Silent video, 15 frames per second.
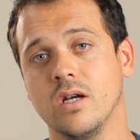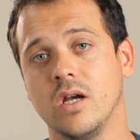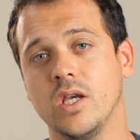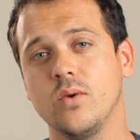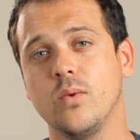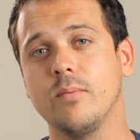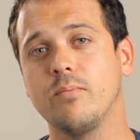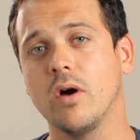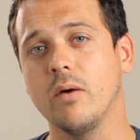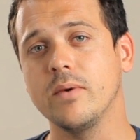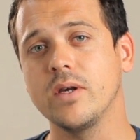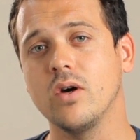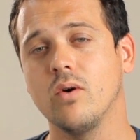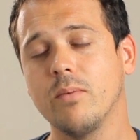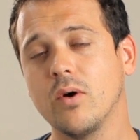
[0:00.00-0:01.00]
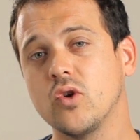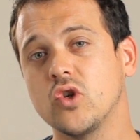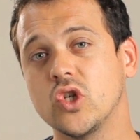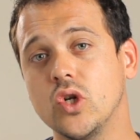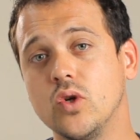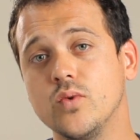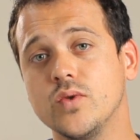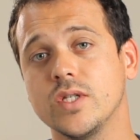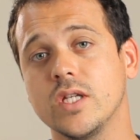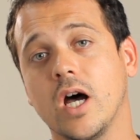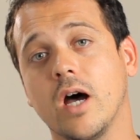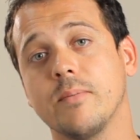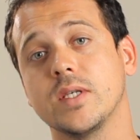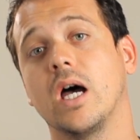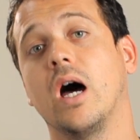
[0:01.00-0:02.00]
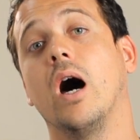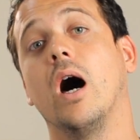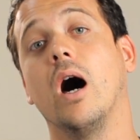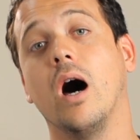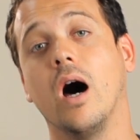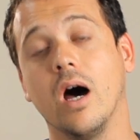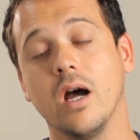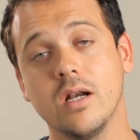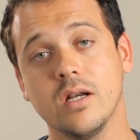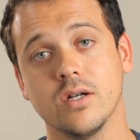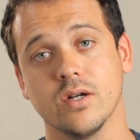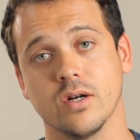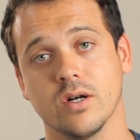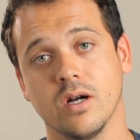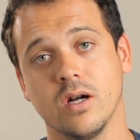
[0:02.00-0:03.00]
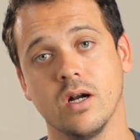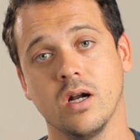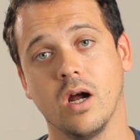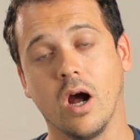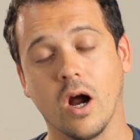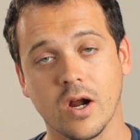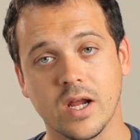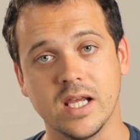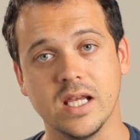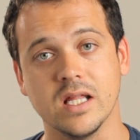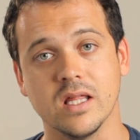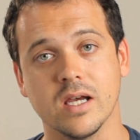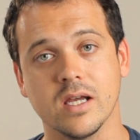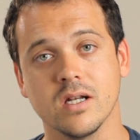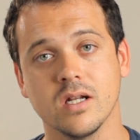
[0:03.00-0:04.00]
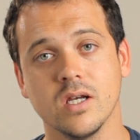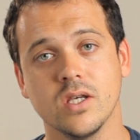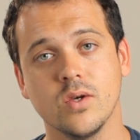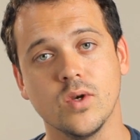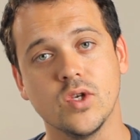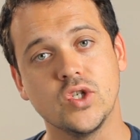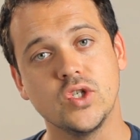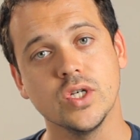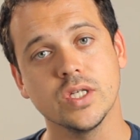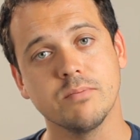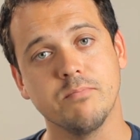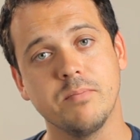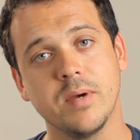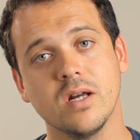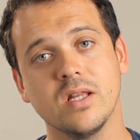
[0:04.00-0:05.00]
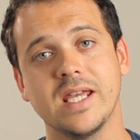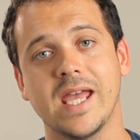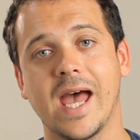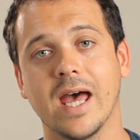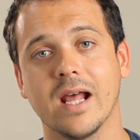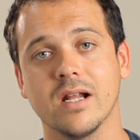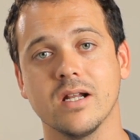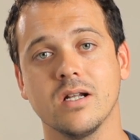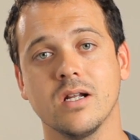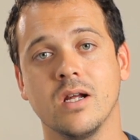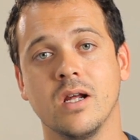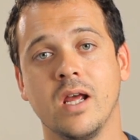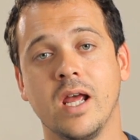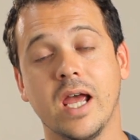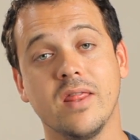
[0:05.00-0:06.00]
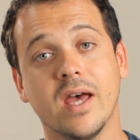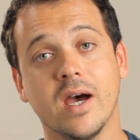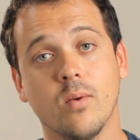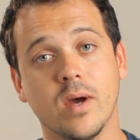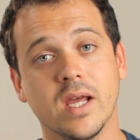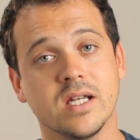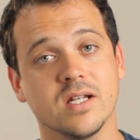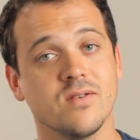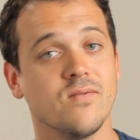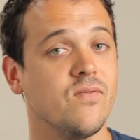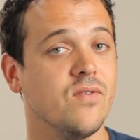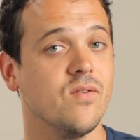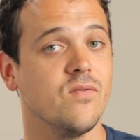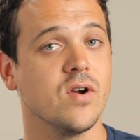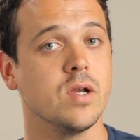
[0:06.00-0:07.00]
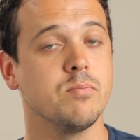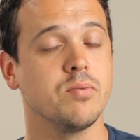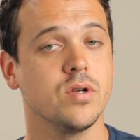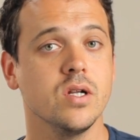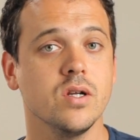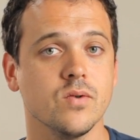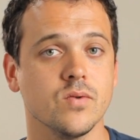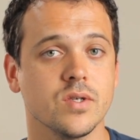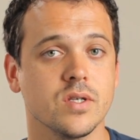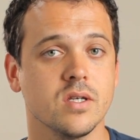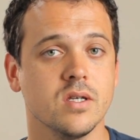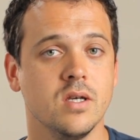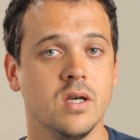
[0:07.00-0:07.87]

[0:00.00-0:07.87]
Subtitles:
So we'd probably go about 2 stops under our key light. So it just barely added, and that way it doesn't feel very produced.